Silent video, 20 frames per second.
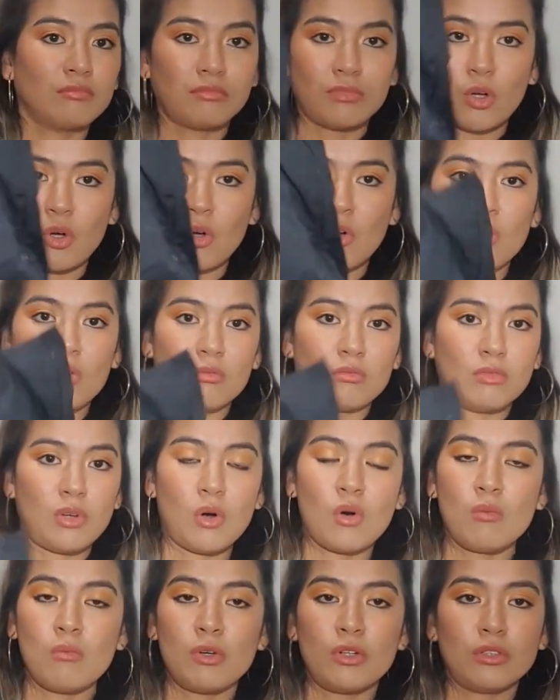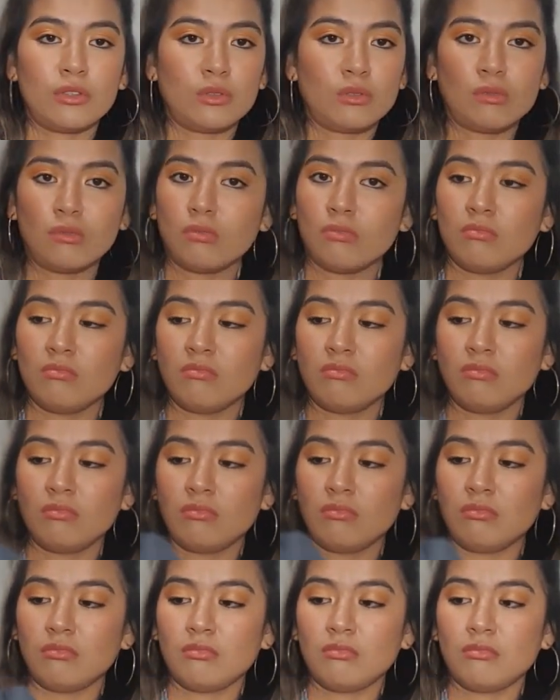almost
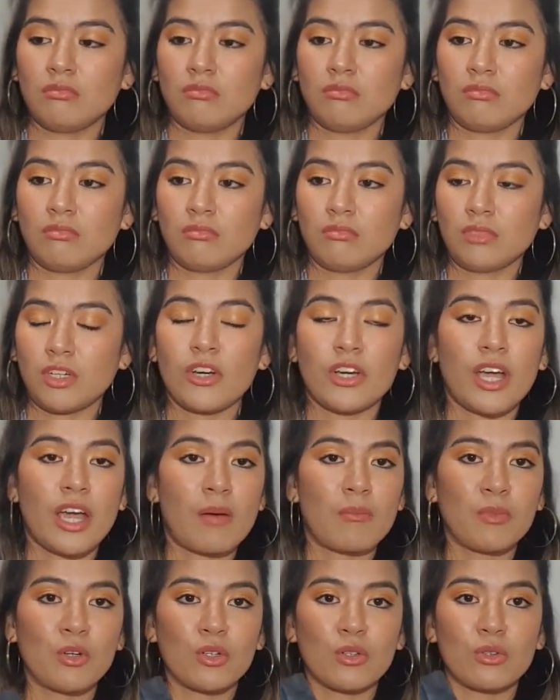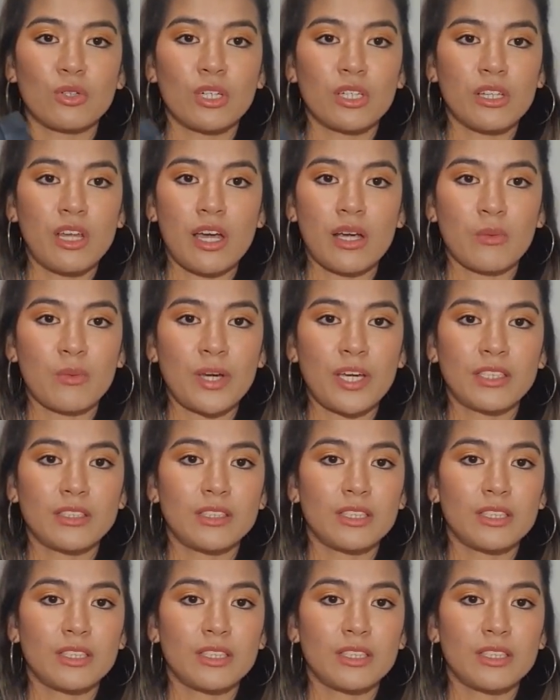okay. I'm not good at lightweights.